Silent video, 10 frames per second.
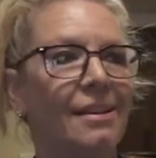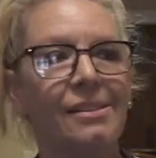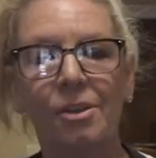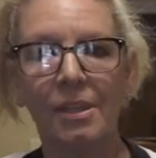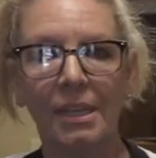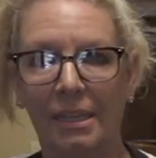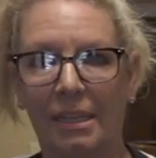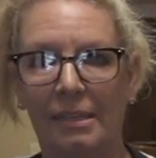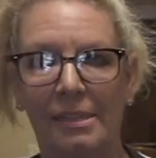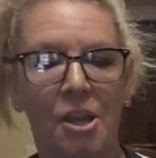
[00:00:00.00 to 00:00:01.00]
So think of
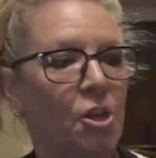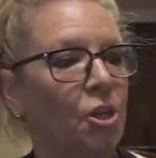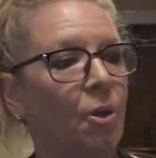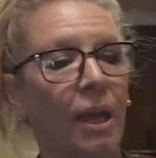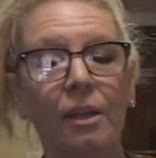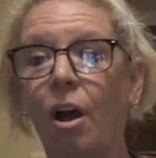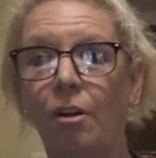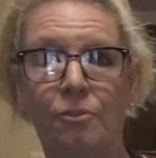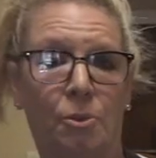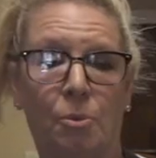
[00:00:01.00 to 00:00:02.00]
this, you're headed
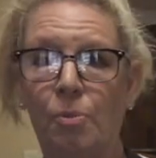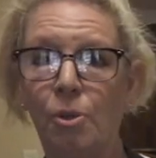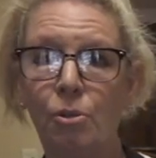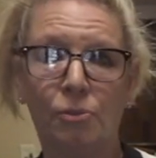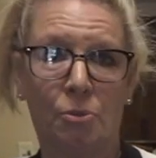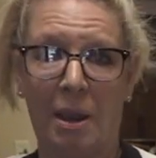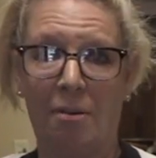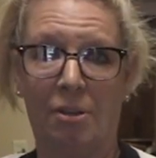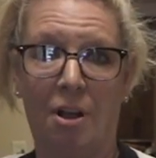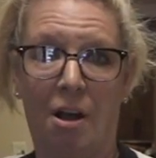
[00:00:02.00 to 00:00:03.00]
off for a beautiful
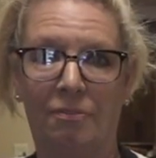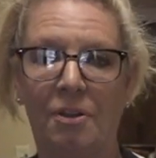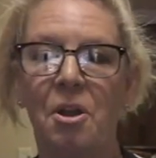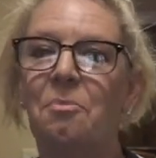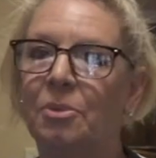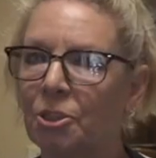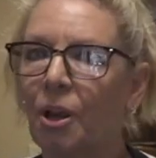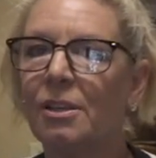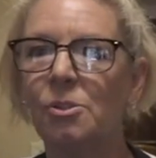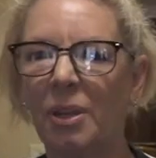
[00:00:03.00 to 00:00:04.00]
round of golf, but you're
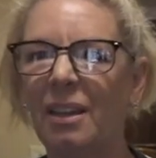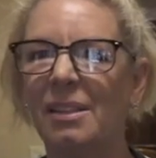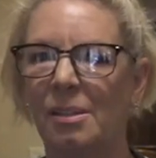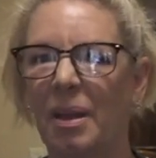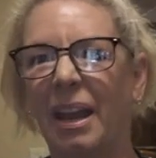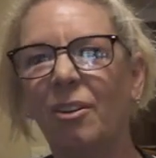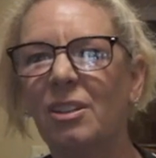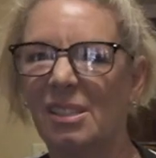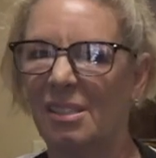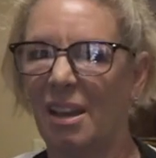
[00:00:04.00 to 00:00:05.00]
also getting some
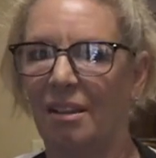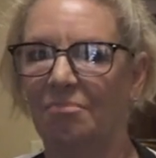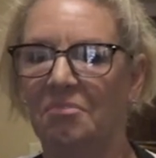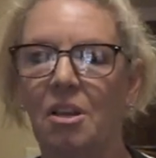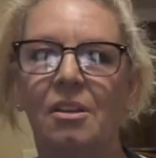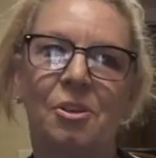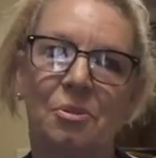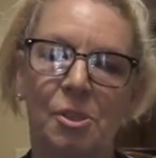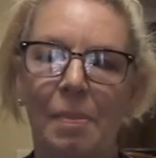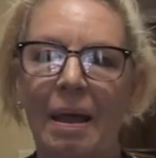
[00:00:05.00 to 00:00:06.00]
errands done. So
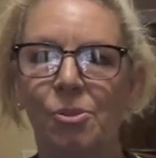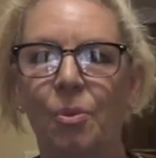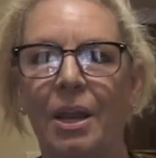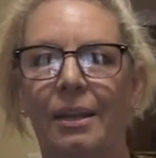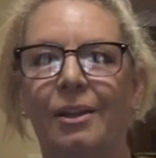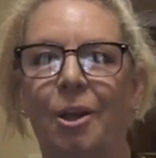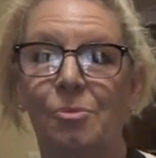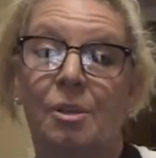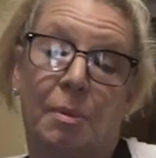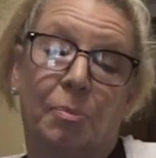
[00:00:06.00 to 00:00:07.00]
the spouse waiting at home
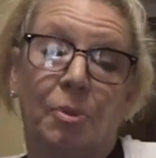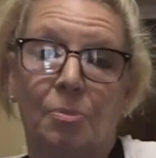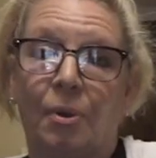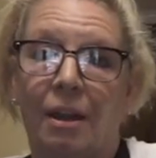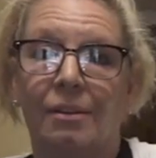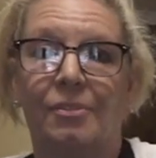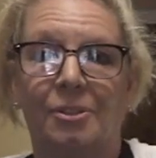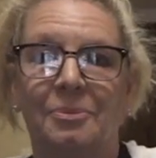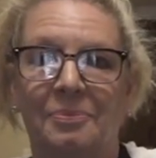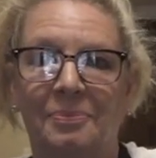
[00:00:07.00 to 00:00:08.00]
is gonna be pretty proud of you.